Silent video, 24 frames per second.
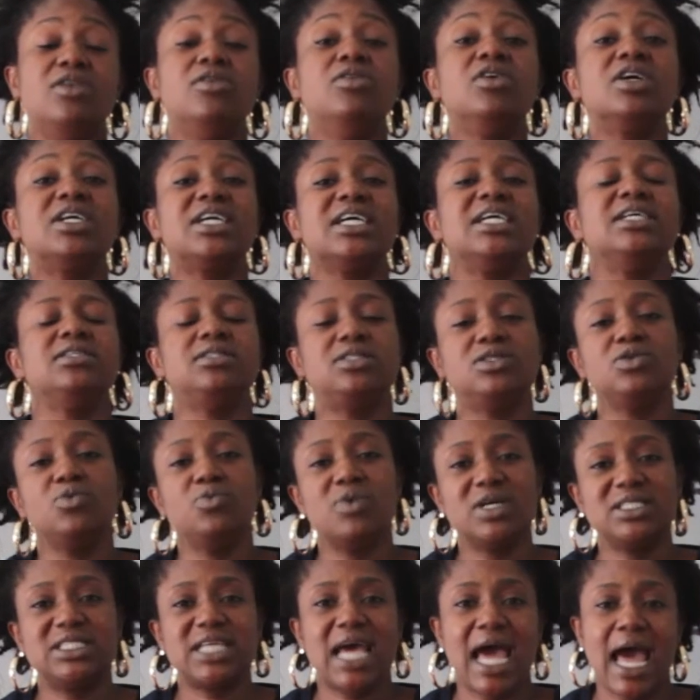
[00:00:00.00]
Look into
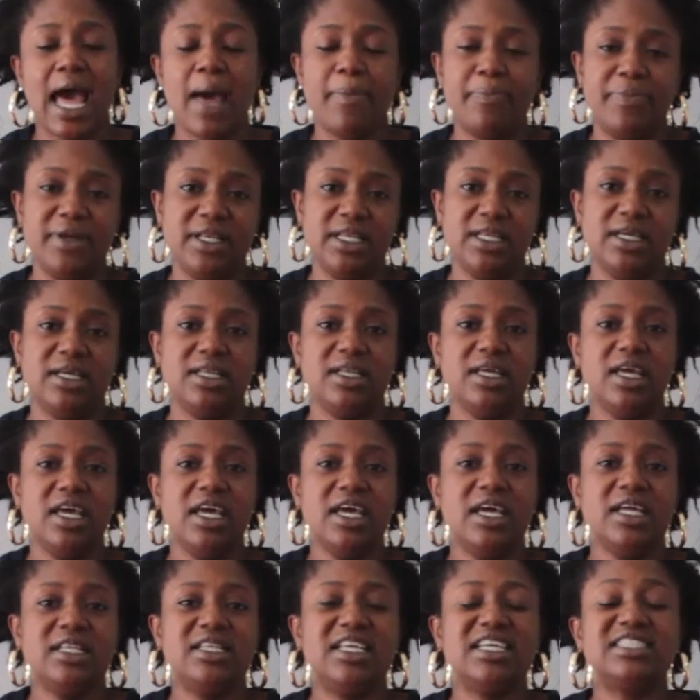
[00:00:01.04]
what's happening.
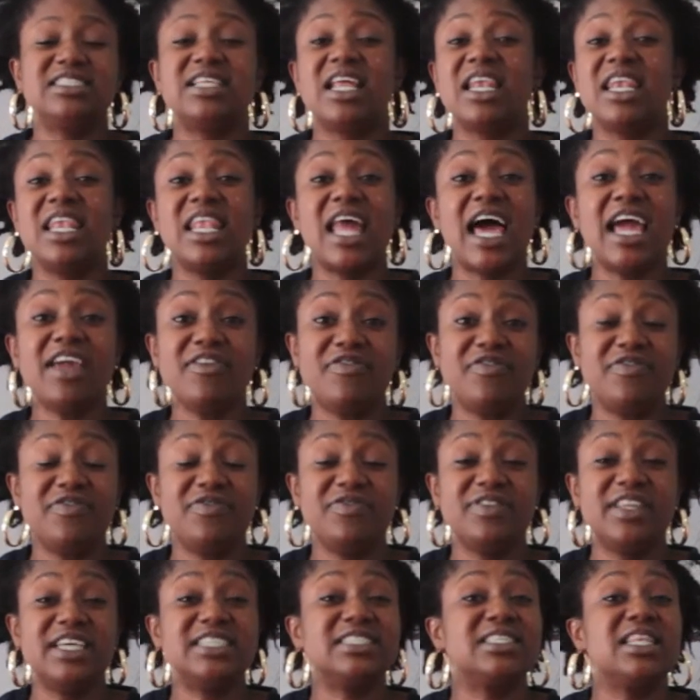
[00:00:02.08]
There's life
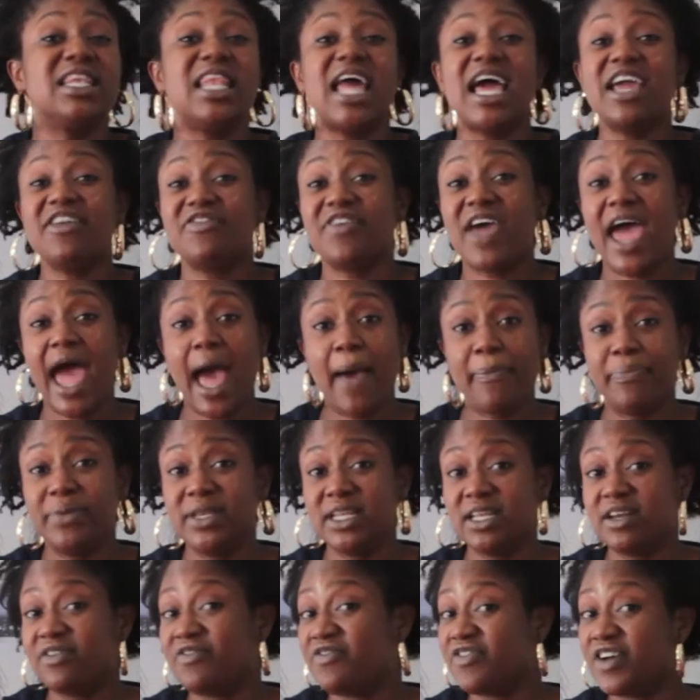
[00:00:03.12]

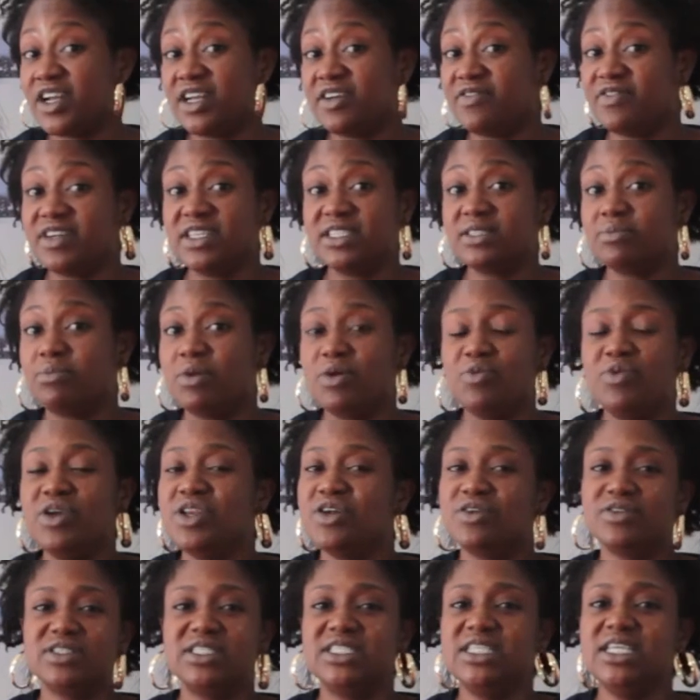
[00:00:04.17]
happening in front of us, but we
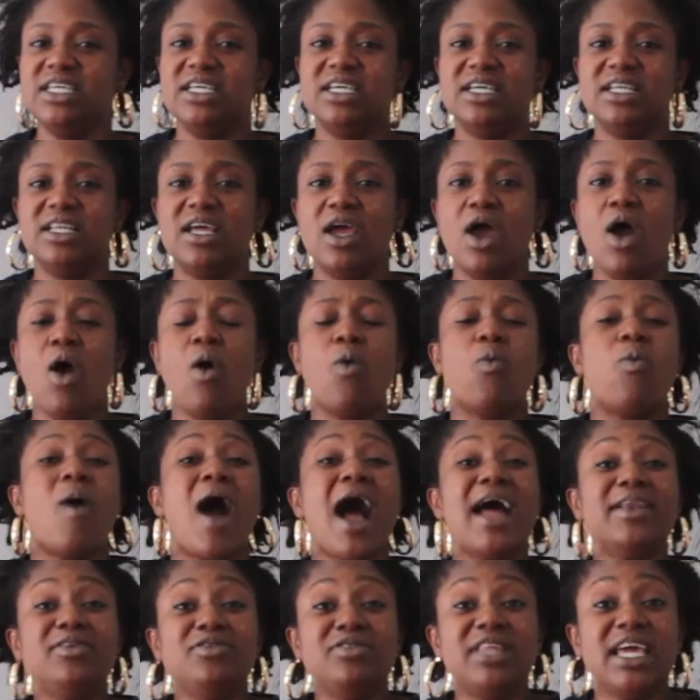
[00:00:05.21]
don't see it.
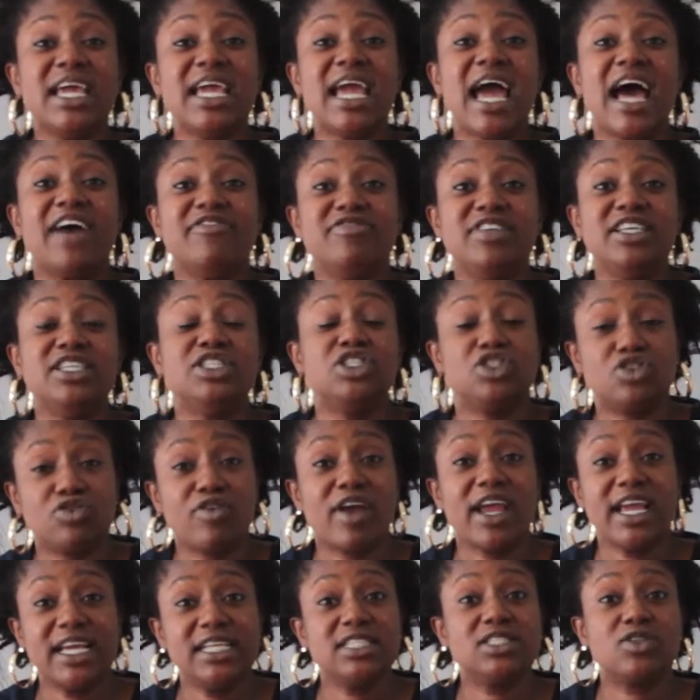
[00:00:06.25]
Why do they have these
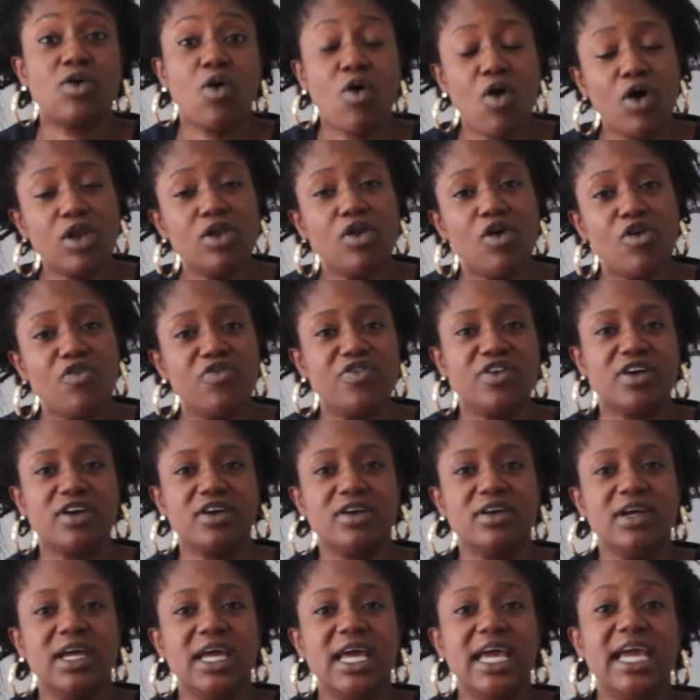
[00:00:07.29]
trains all
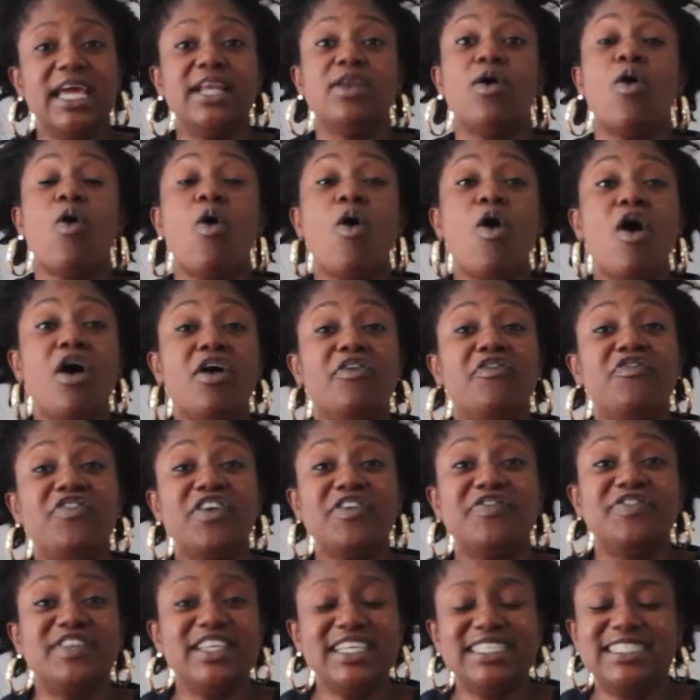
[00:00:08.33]
over? In all
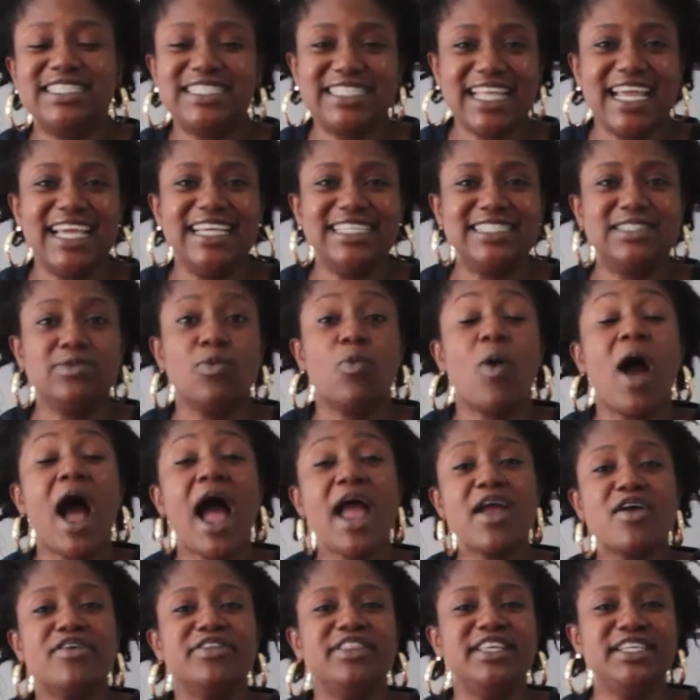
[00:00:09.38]
50 states,
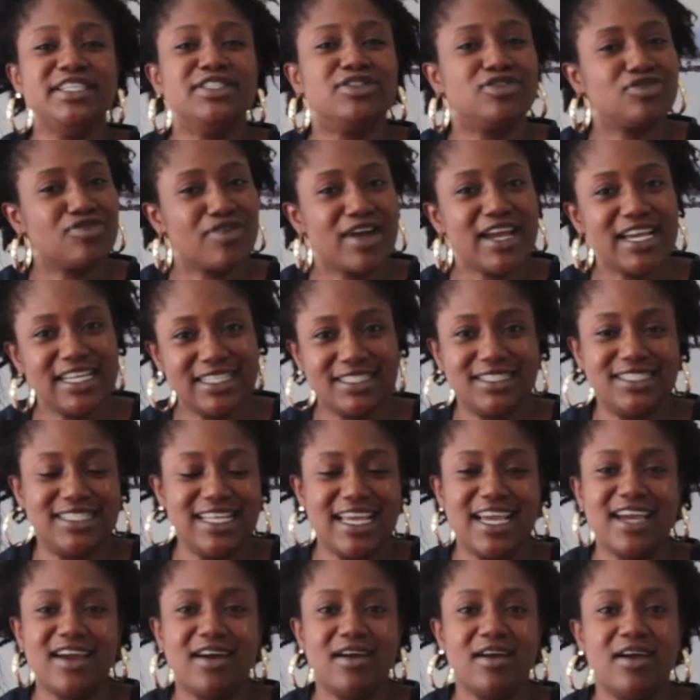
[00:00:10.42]
why are these trains
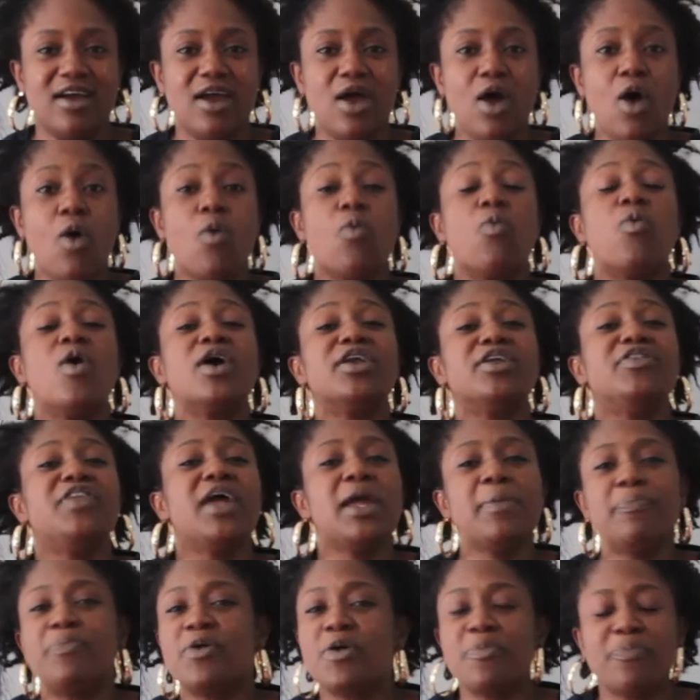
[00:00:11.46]
there? What are
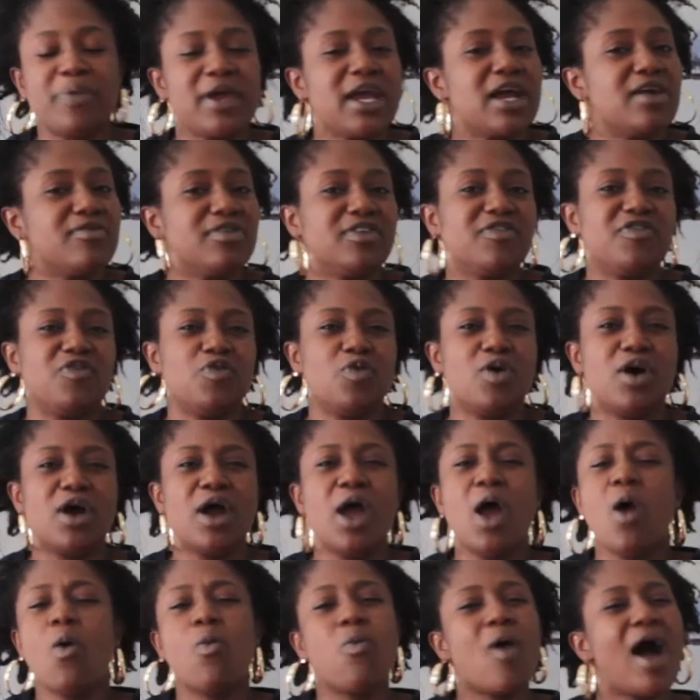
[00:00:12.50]
they preparing for?
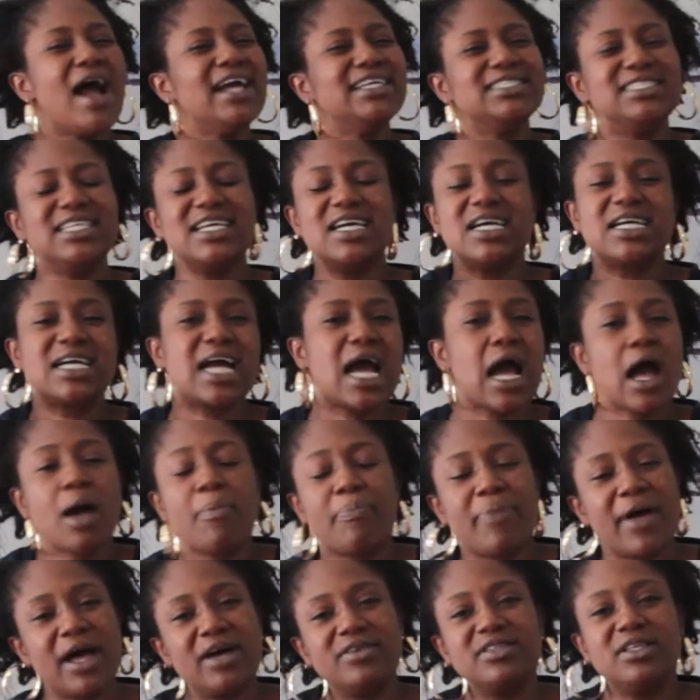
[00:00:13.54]
Why is there a
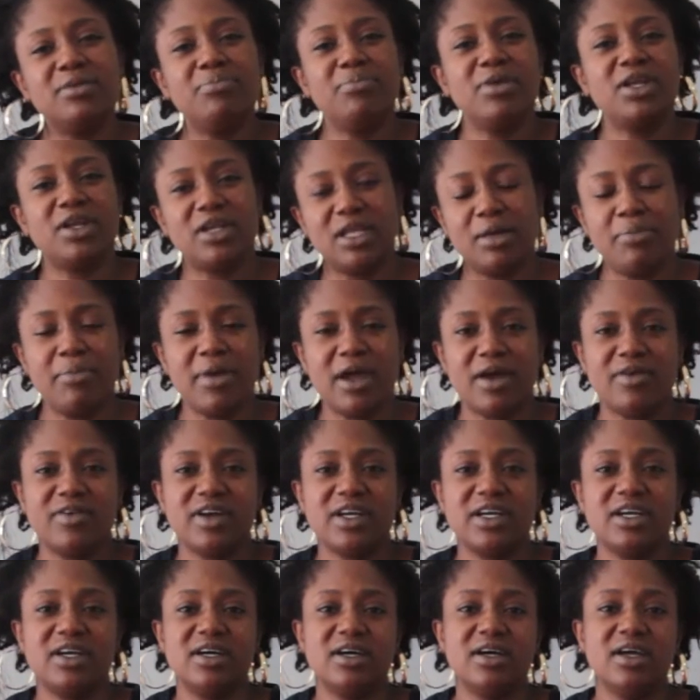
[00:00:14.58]
compound in Middle
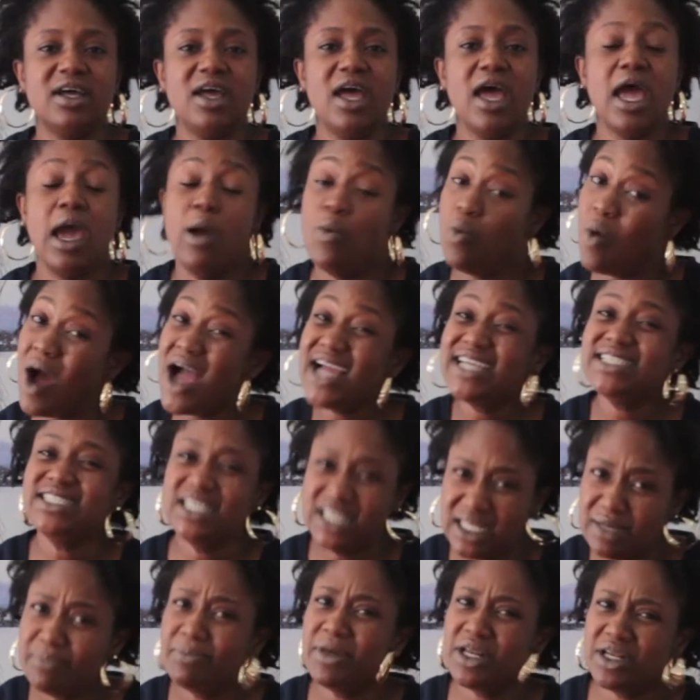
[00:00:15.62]
America? And why is
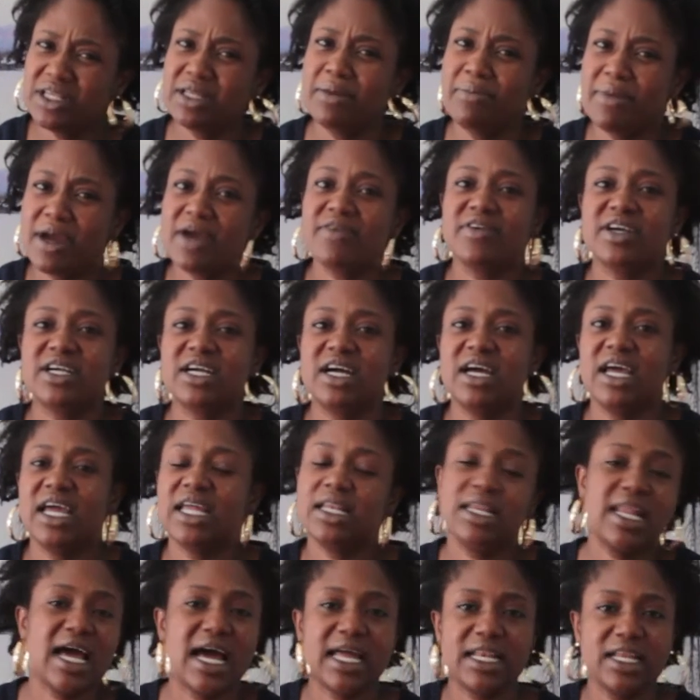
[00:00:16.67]
it in Middle America
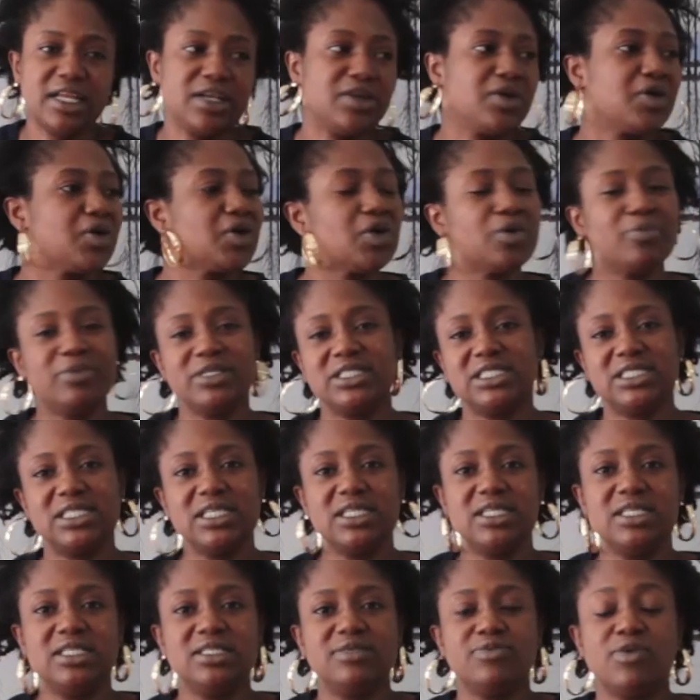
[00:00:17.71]
and not in the urban
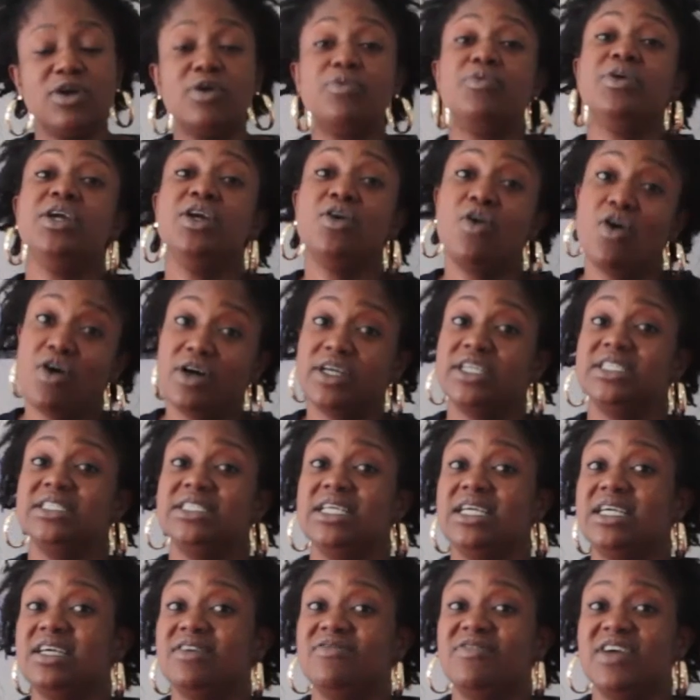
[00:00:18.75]
cities where we all can
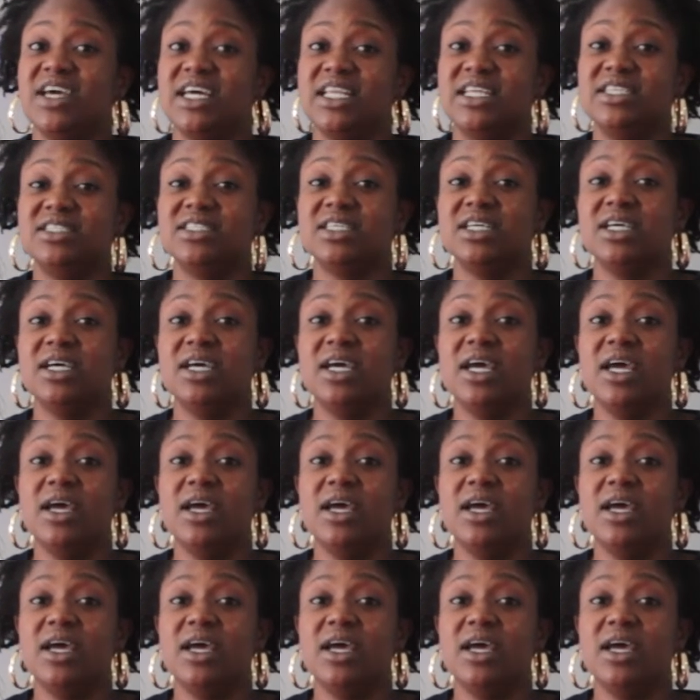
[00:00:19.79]
take advantage?